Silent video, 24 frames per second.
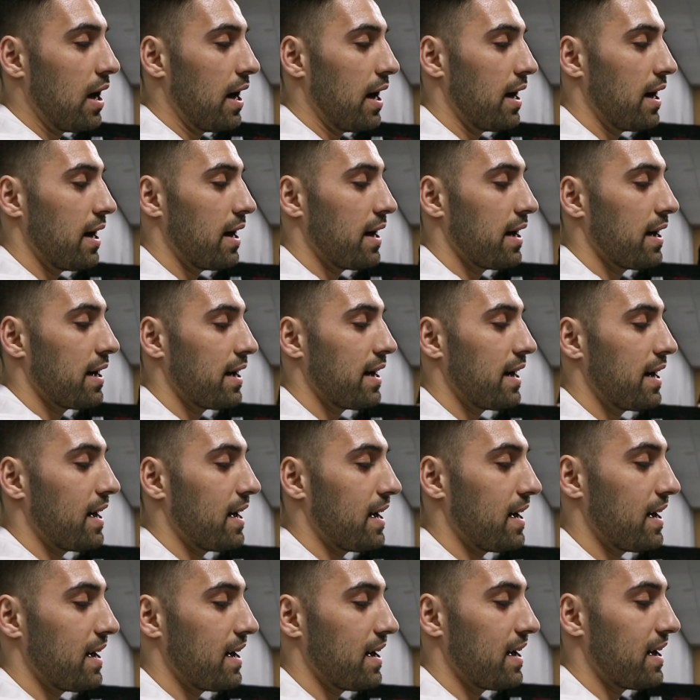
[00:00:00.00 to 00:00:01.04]

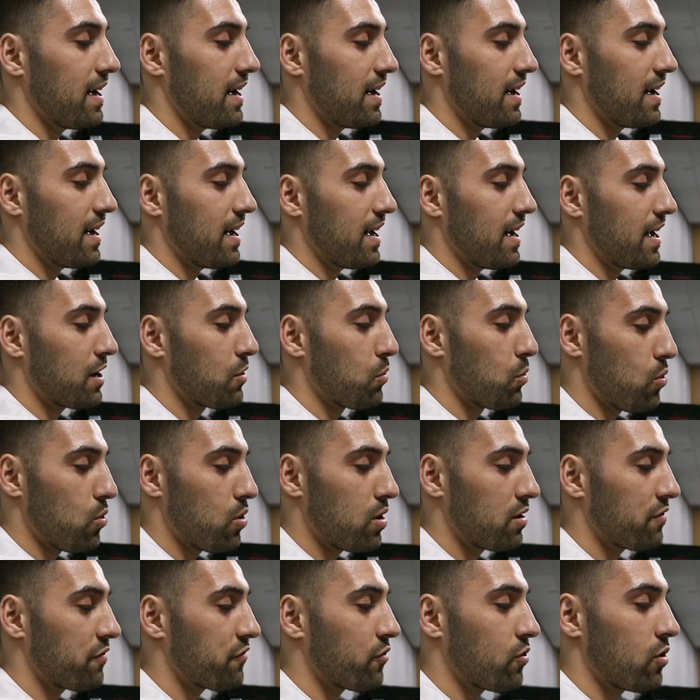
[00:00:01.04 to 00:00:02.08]
I had a
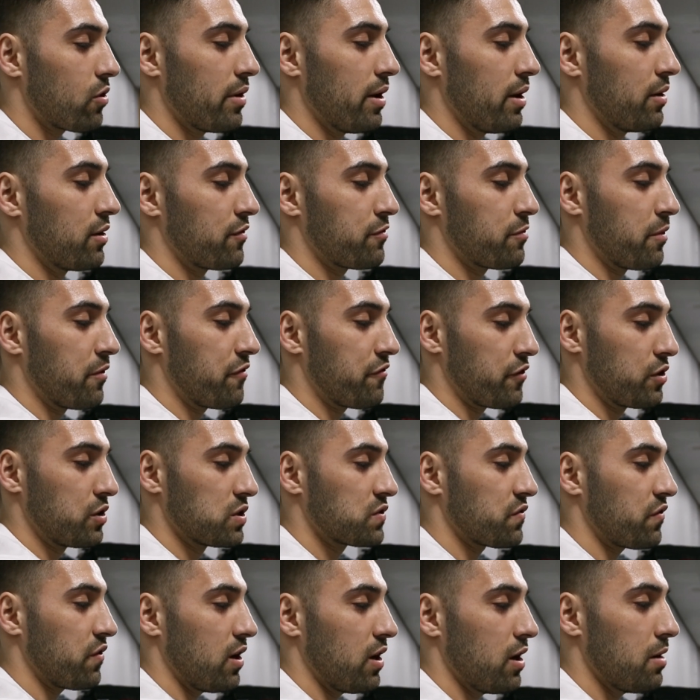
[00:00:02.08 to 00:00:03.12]
war in a four-rounder for my
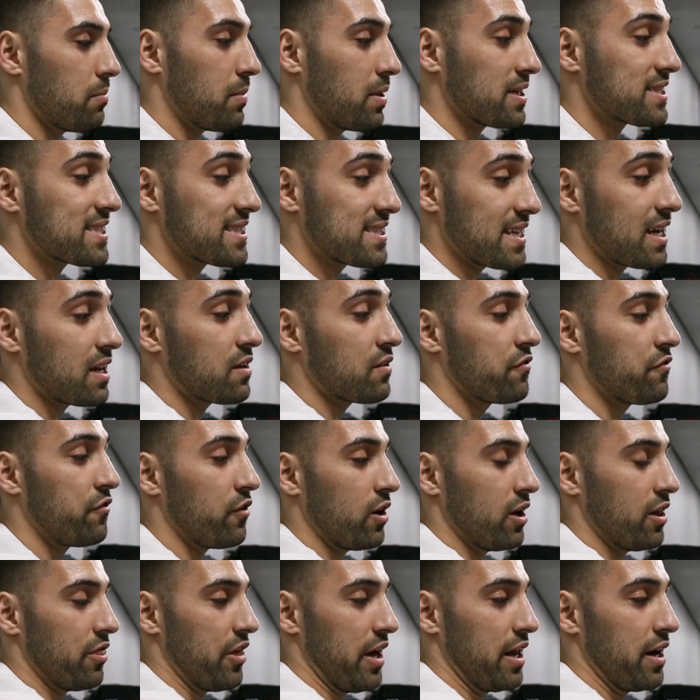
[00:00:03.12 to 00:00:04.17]
first fight. My second
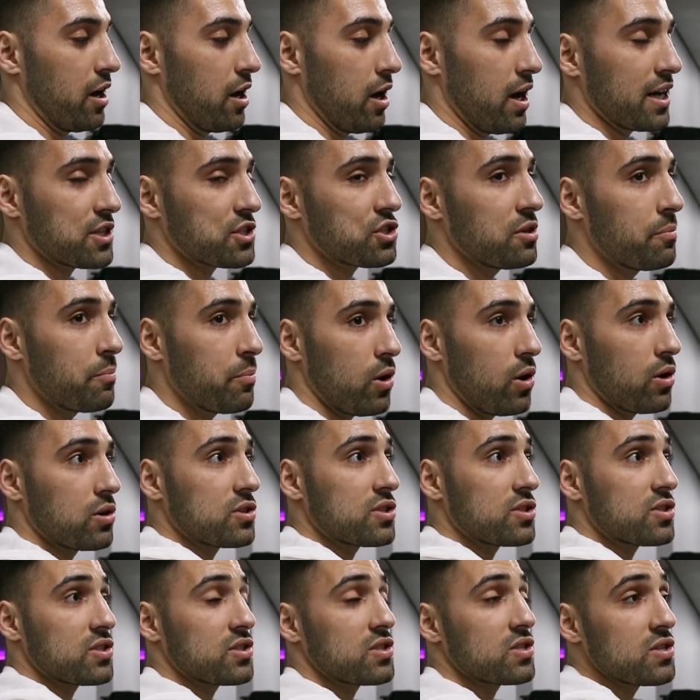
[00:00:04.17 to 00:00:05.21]
fight then, I actually
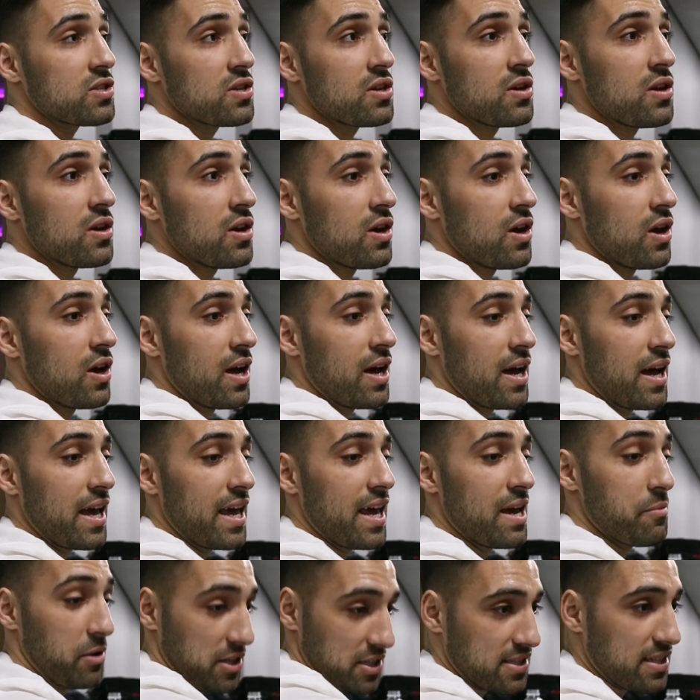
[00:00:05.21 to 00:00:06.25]
boxed,
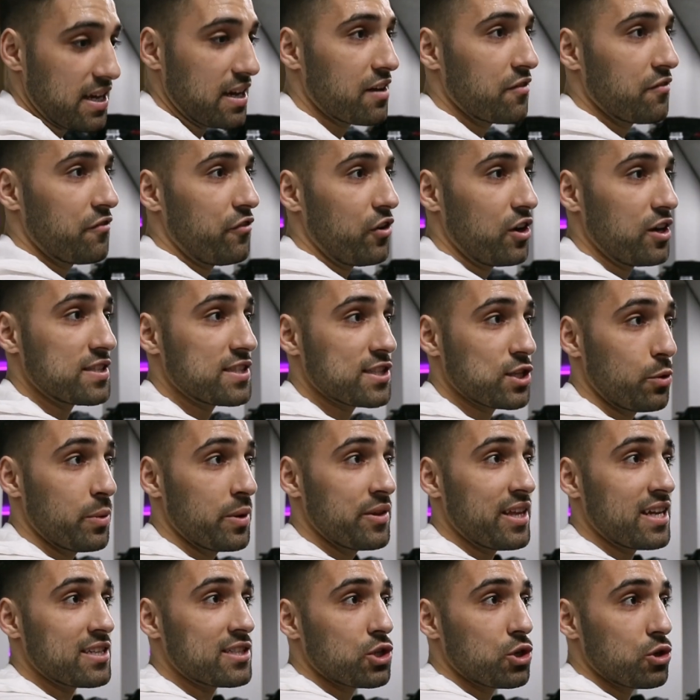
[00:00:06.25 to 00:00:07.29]
in my second fight,
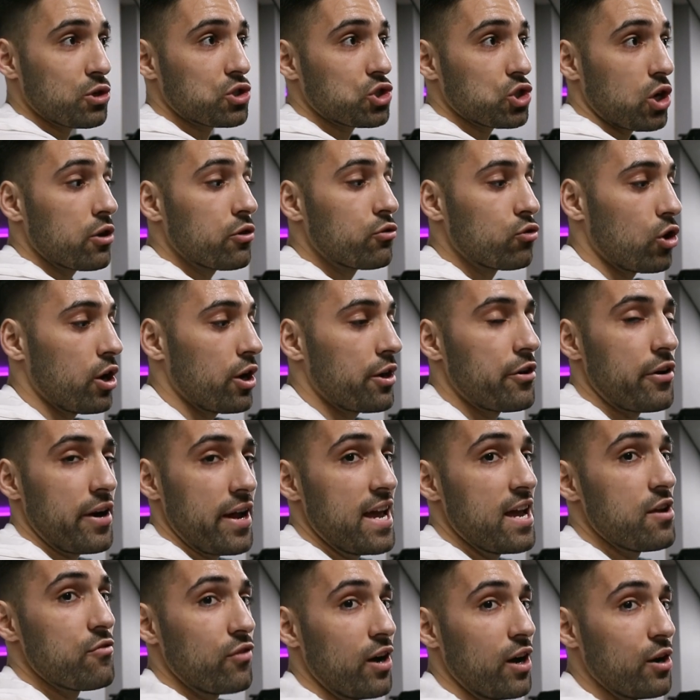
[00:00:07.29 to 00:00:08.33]
someone that took John Ryder
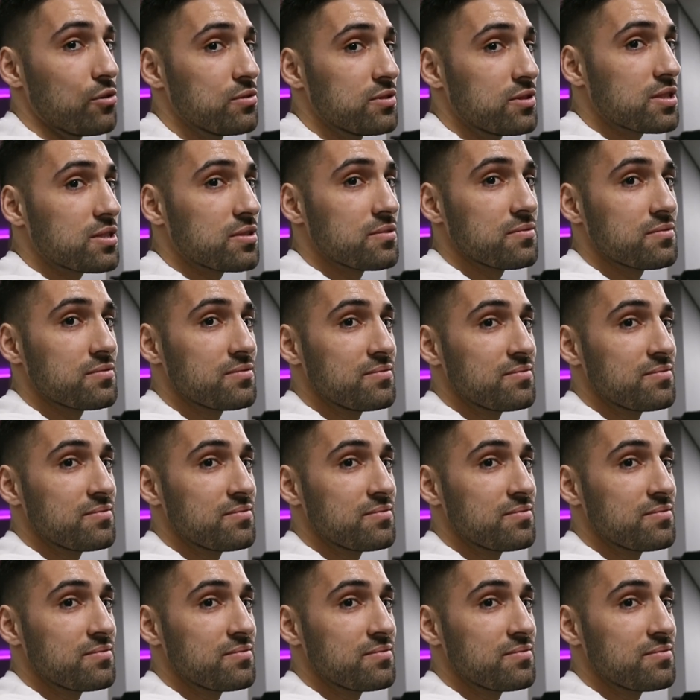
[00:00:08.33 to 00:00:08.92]
8 rounds.